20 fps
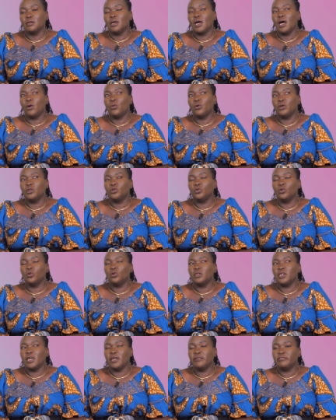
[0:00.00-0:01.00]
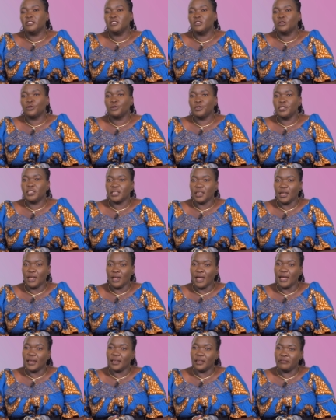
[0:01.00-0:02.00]
I want to hold every
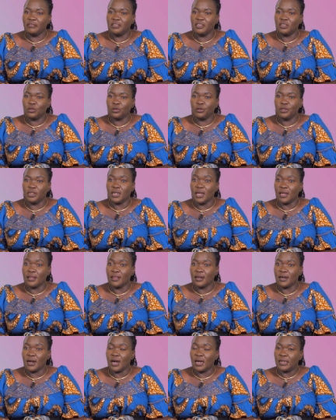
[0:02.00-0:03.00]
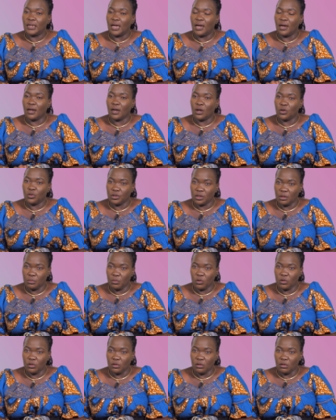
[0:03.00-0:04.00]
storyteller and every story gatherer
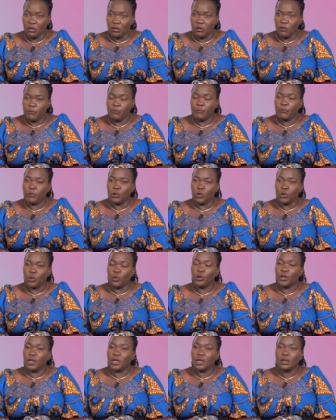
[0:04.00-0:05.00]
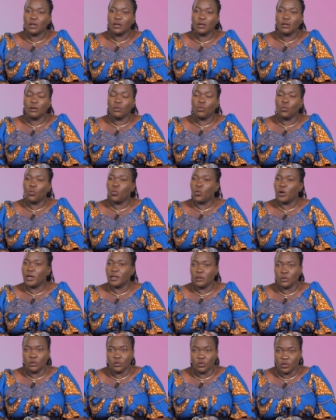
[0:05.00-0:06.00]
accountable for knowing
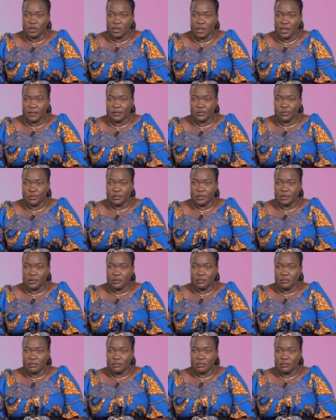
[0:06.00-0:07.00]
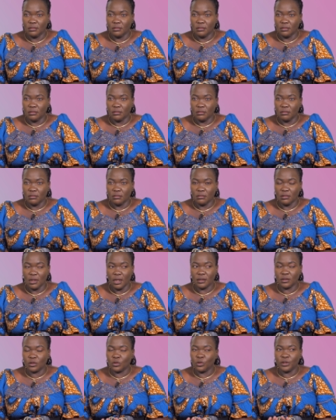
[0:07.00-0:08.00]
when not to tell a story
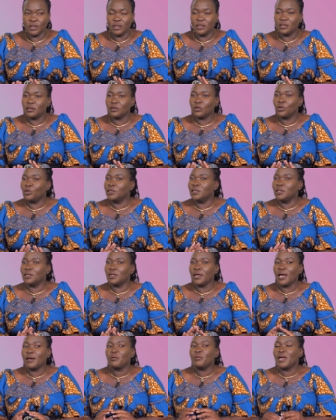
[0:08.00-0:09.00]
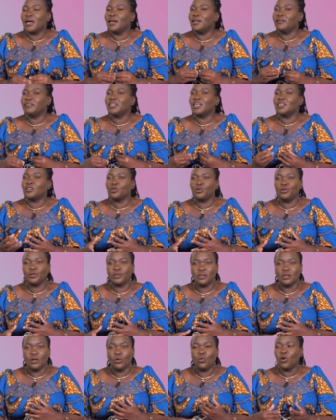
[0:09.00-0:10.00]
a story is told, we are living a
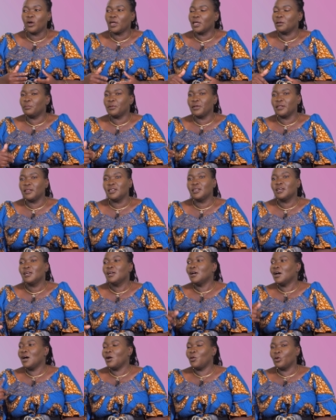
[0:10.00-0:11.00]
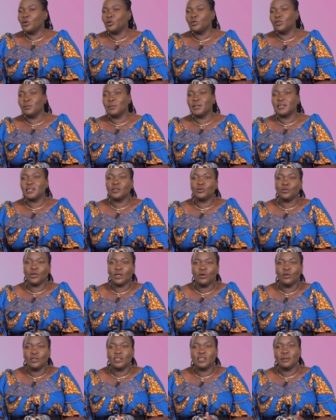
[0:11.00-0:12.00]
story. Walking, breathing, I walk to the matatu, I
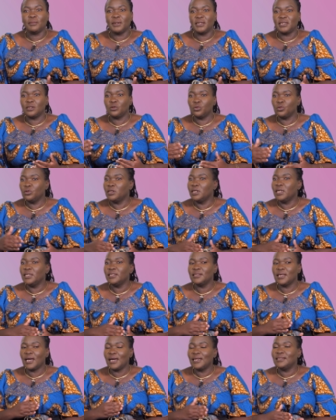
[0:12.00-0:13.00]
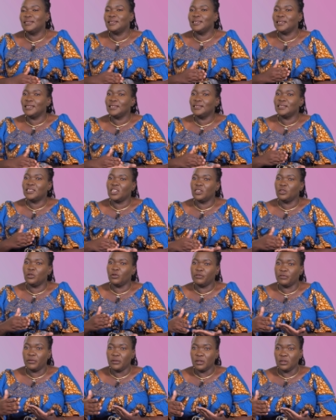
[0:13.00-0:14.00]
got in a matatu, is a daily journey
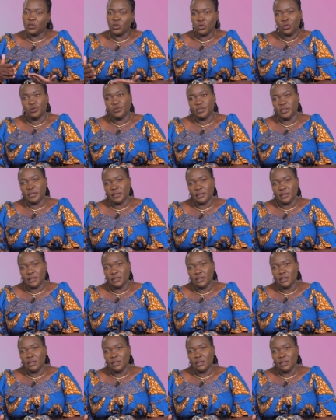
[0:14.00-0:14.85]
of stories.